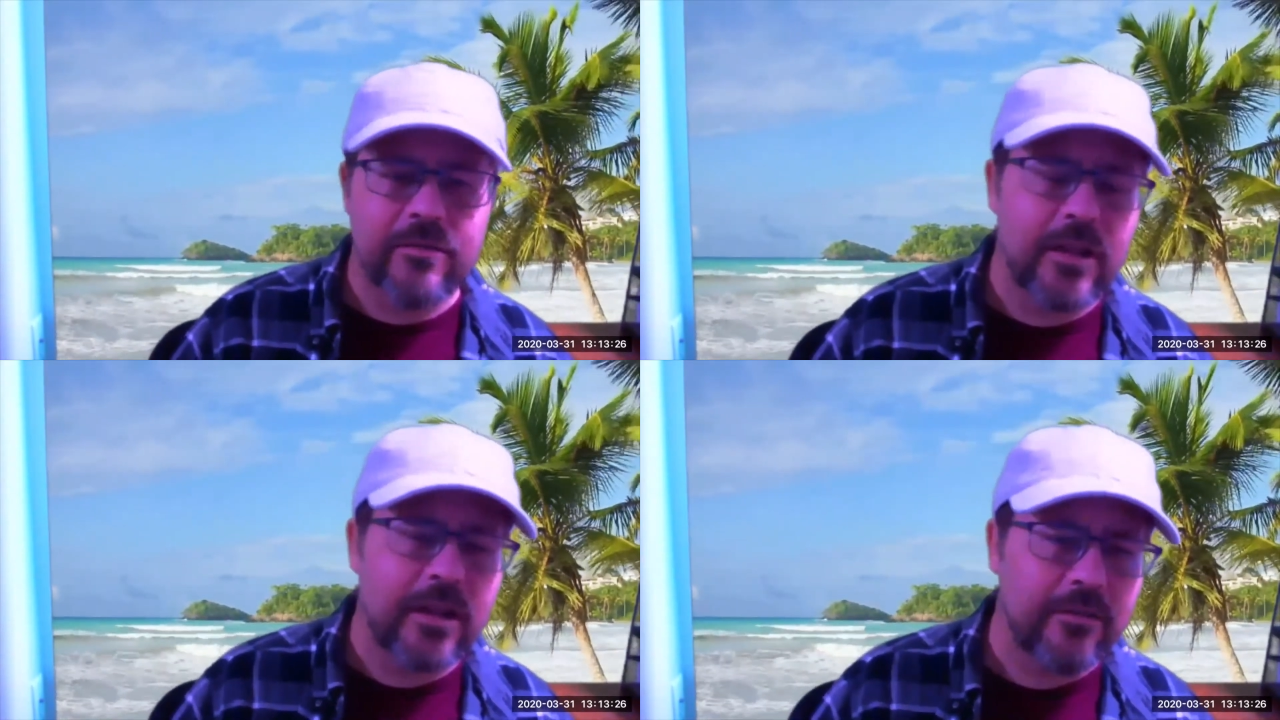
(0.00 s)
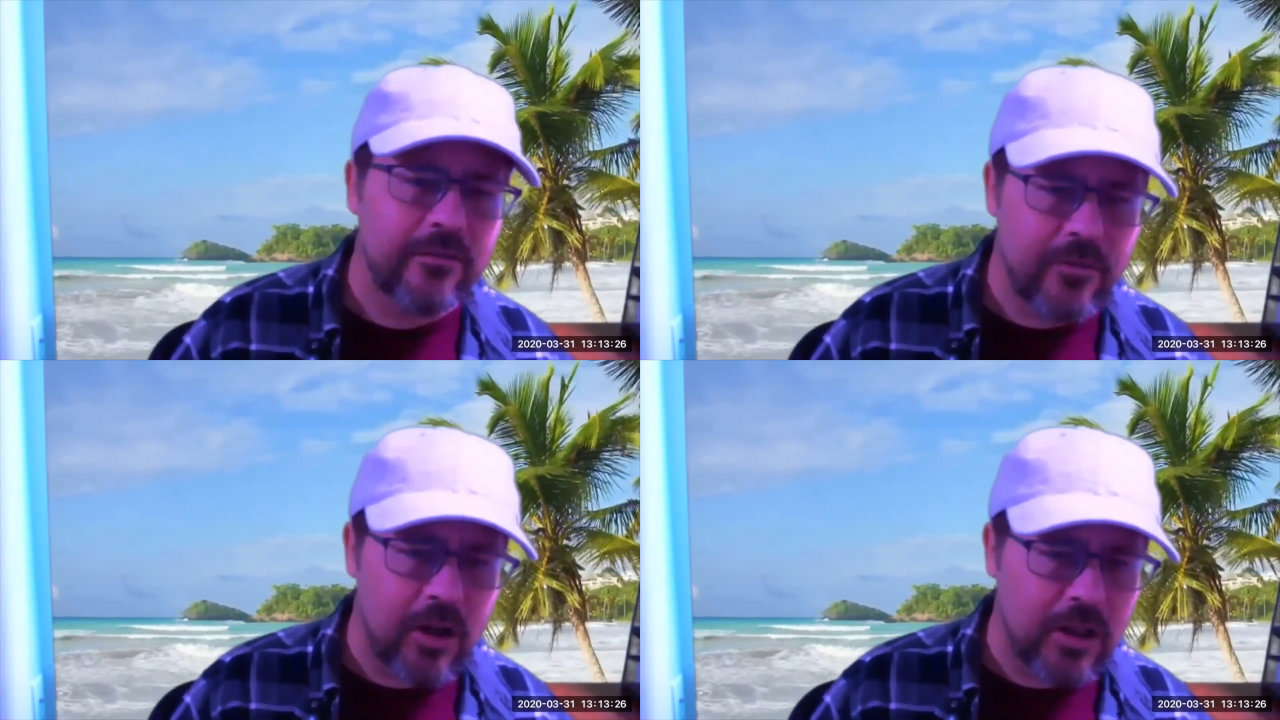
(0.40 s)
like
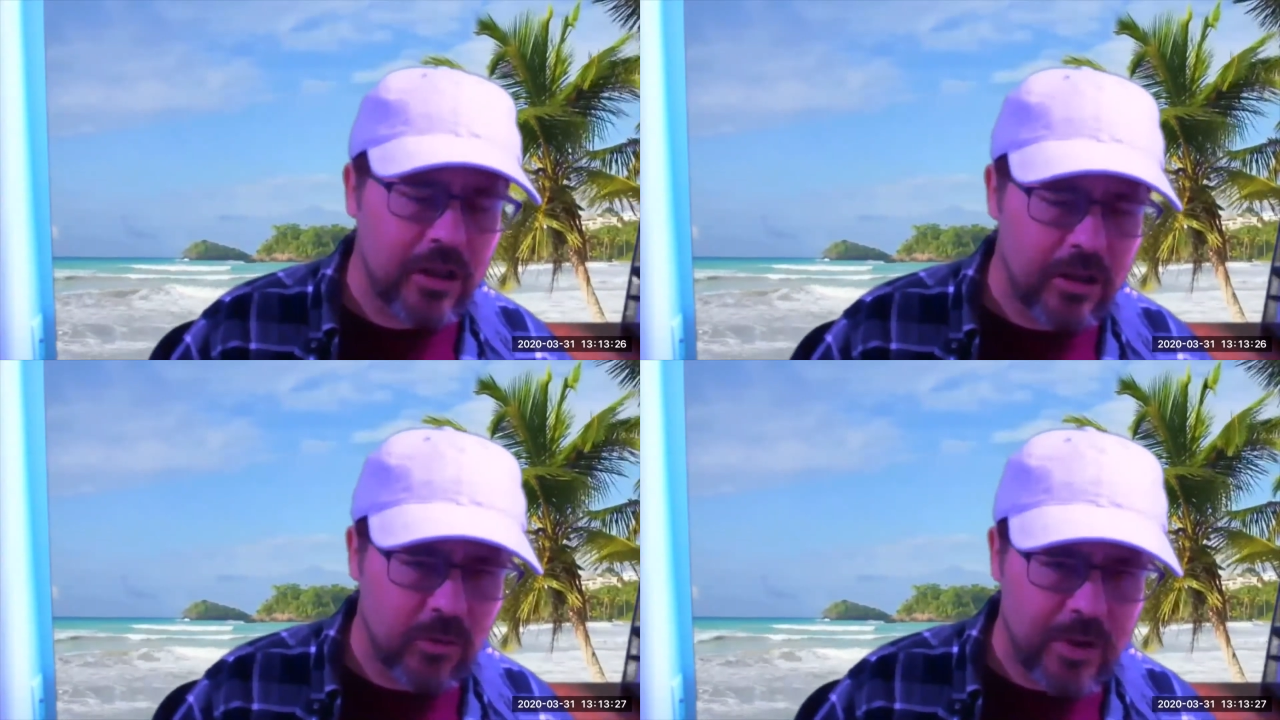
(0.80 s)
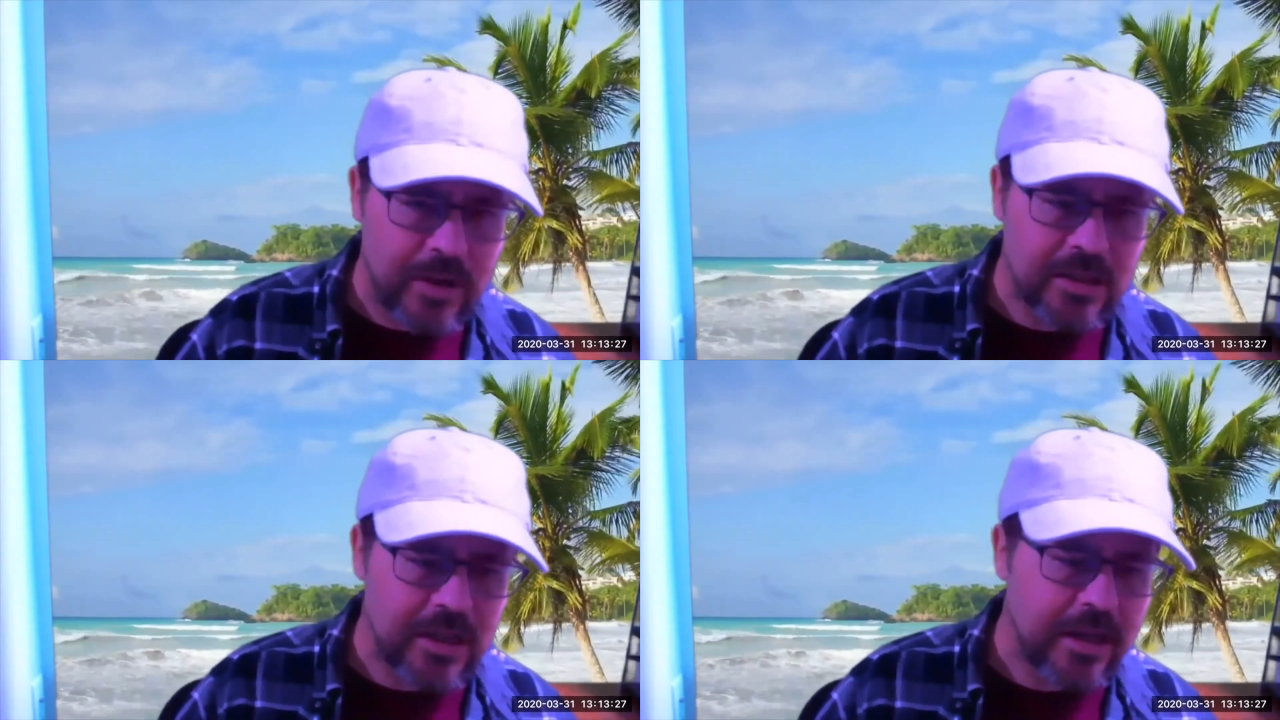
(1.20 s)
falling on the
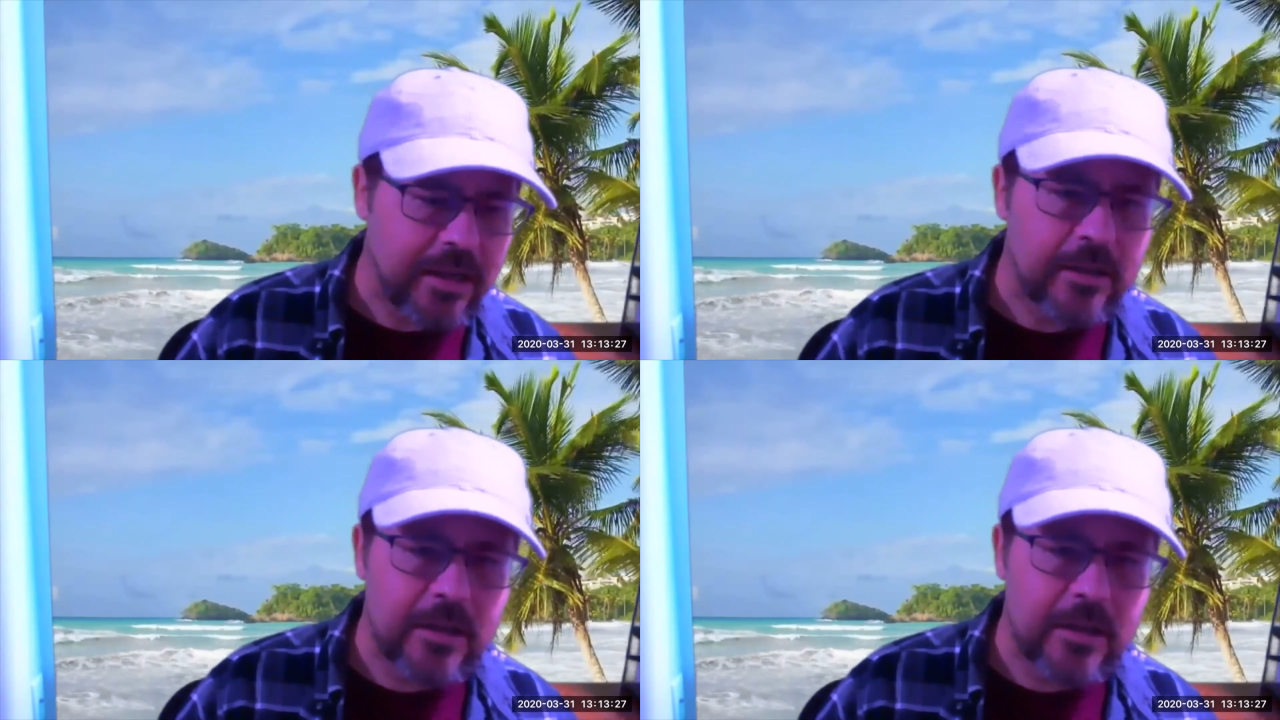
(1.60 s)
wayside